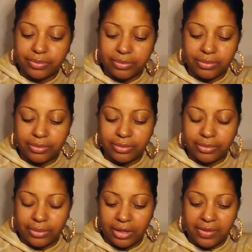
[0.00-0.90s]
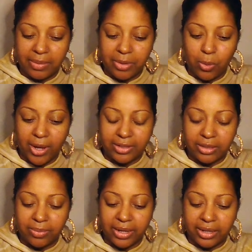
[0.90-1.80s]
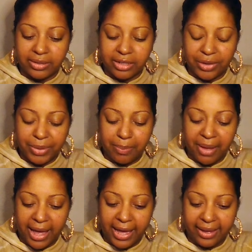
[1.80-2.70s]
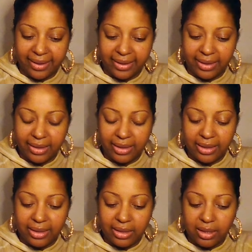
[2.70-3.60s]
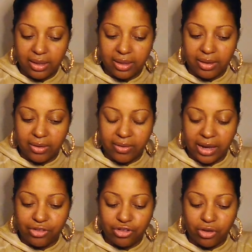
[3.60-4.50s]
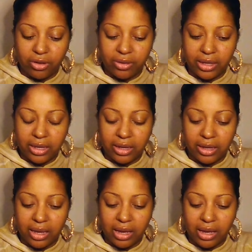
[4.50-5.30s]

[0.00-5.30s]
Hmm, could that be why somebody is coming back? Are they struggling?